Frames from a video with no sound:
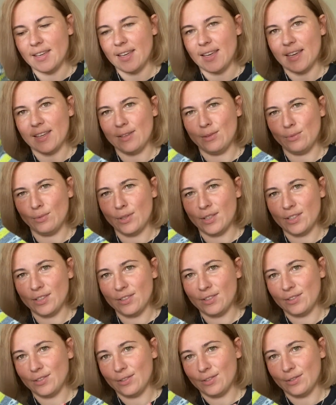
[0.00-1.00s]
I don't
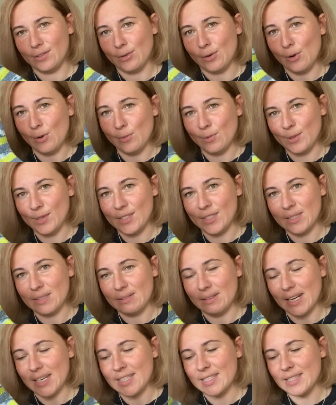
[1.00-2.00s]
want to
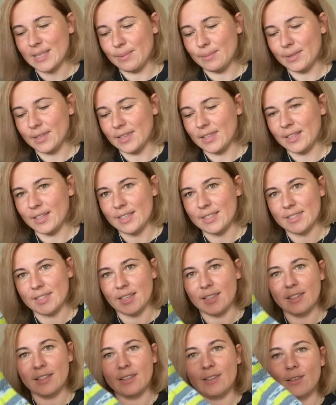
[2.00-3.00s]
overstretch them on this. I
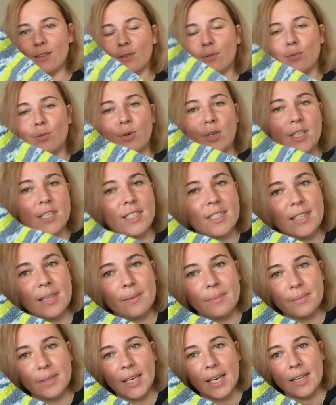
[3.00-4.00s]
didn't wash
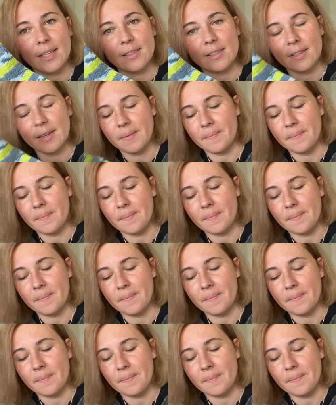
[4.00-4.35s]
them yet.